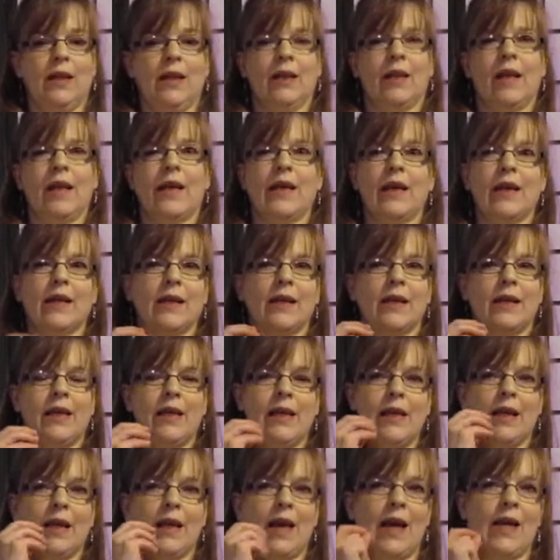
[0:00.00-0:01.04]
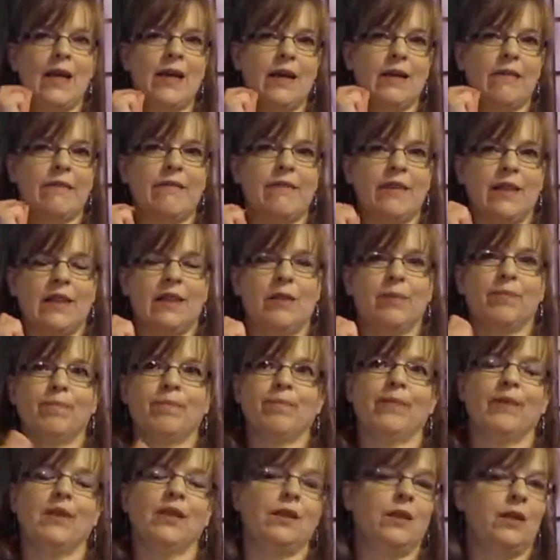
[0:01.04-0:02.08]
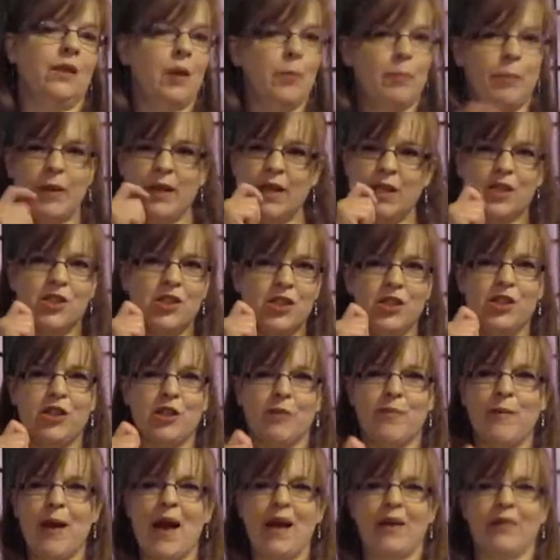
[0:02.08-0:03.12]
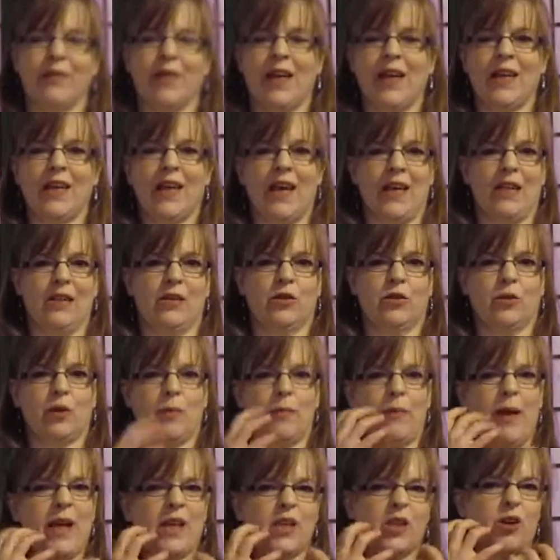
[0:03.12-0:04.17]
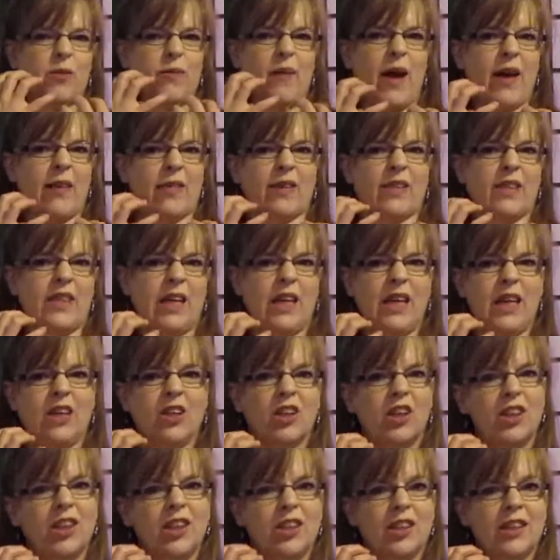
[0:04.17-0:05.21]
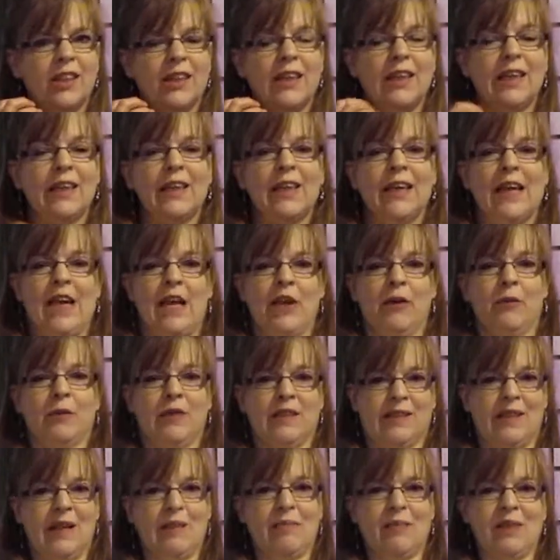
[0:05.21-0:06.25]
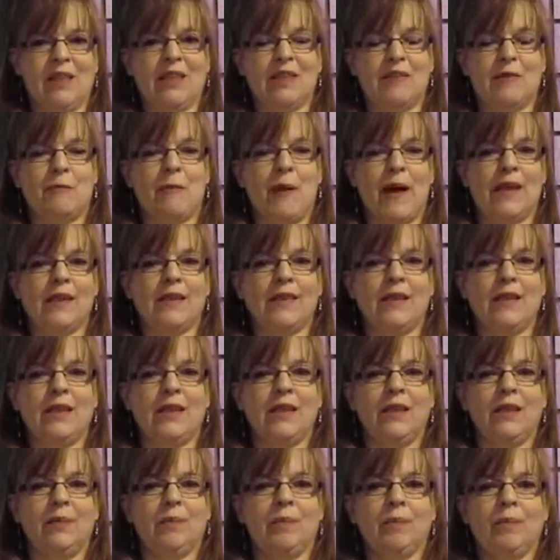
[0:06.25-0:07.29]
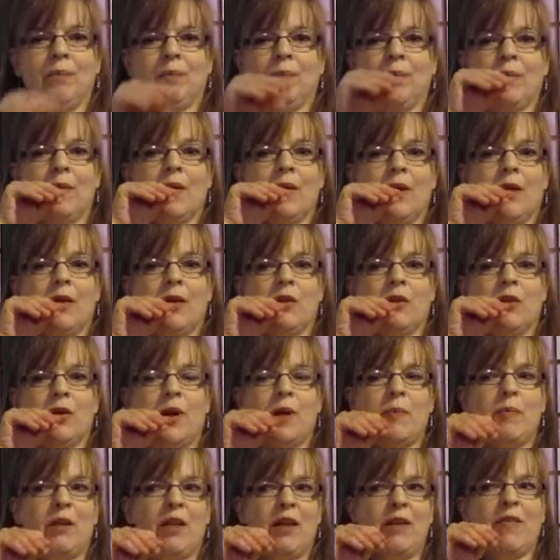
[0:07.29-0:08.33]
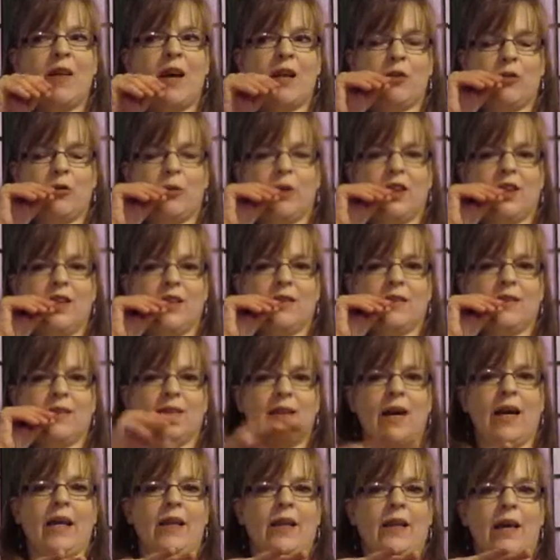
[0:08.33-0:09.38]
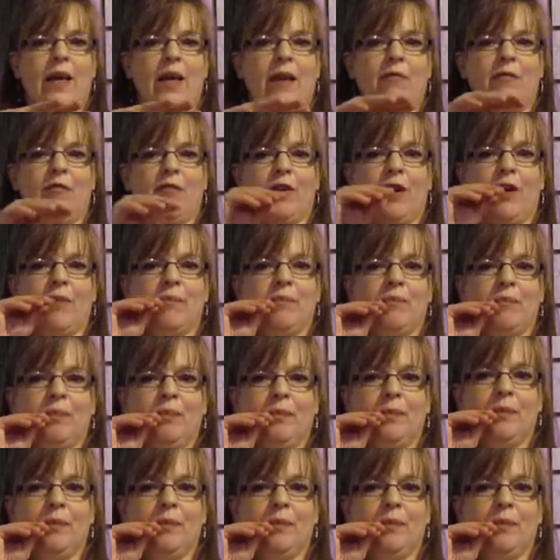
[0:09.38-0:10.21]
Like it kind of pinches your mouth, I guess, or makes your mouth tingle when something's spicy. So I believe that's where this sign came from.